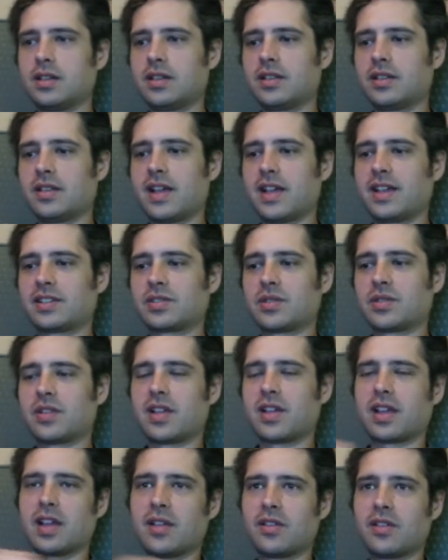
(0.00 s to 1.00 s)
Like, sort of
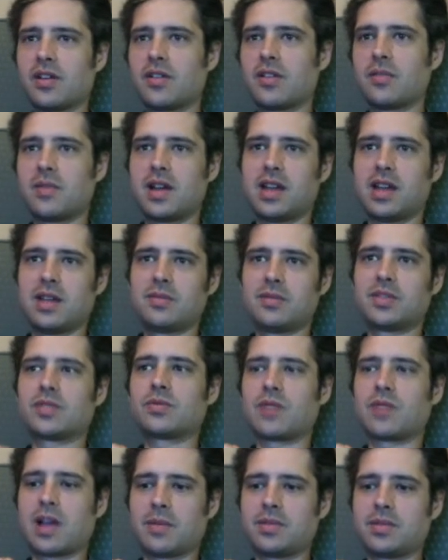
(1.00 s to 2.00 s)
like, hello, my name is
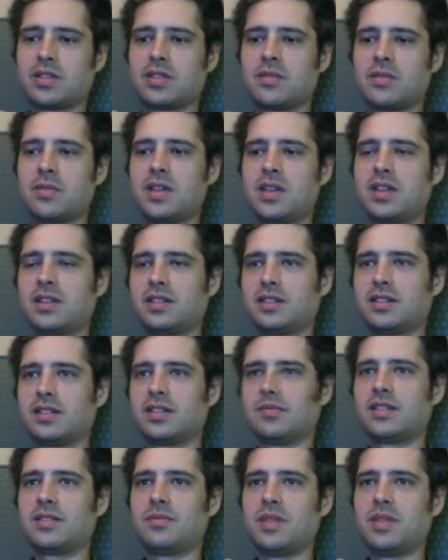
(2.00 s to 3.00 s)
rapping to the beat.
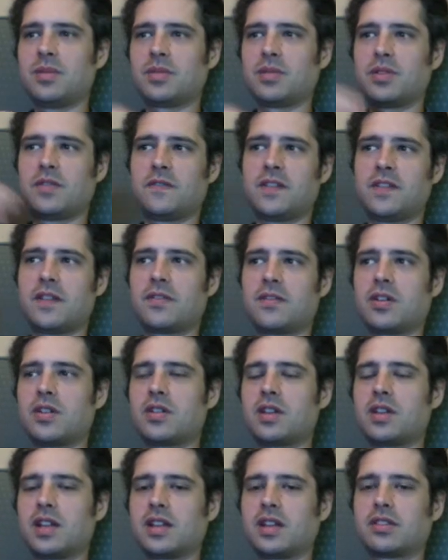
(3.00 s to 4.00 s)
People who've never
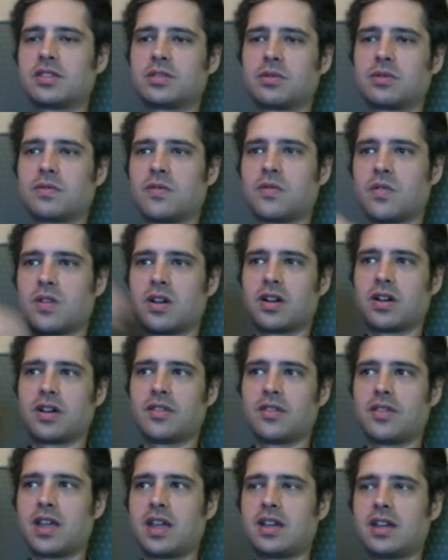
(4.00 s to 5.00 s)
heard English before, or
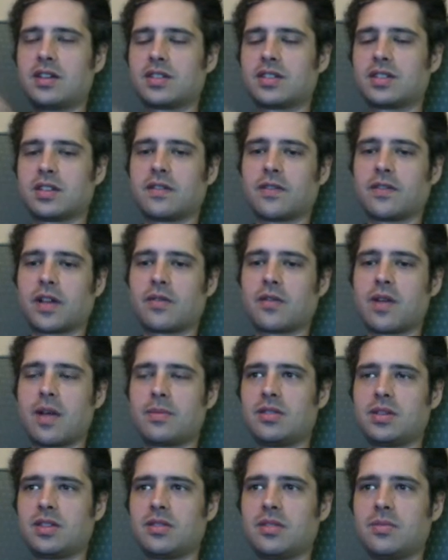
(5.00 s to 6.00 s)
they hear stuff like
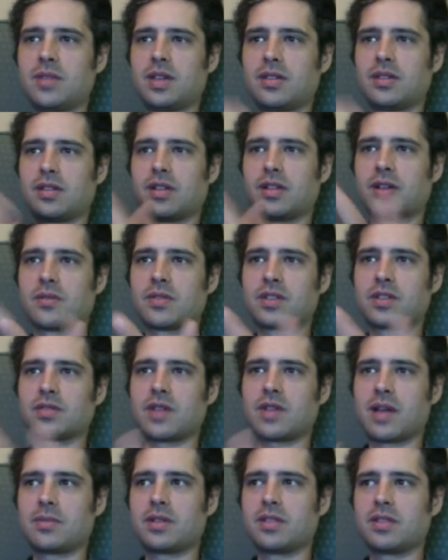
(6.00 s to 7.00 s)
rapping to the beat, they're like, what does
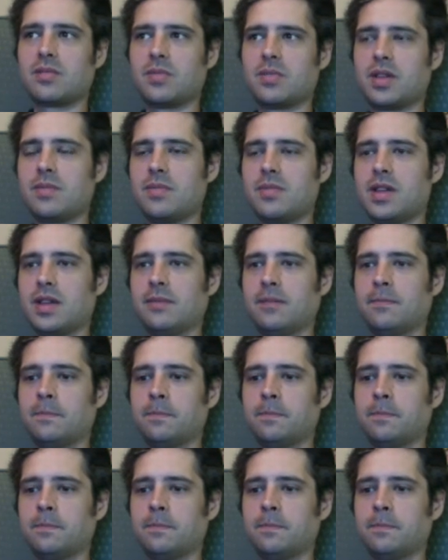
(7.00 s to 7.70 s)
rapping to the beat mean?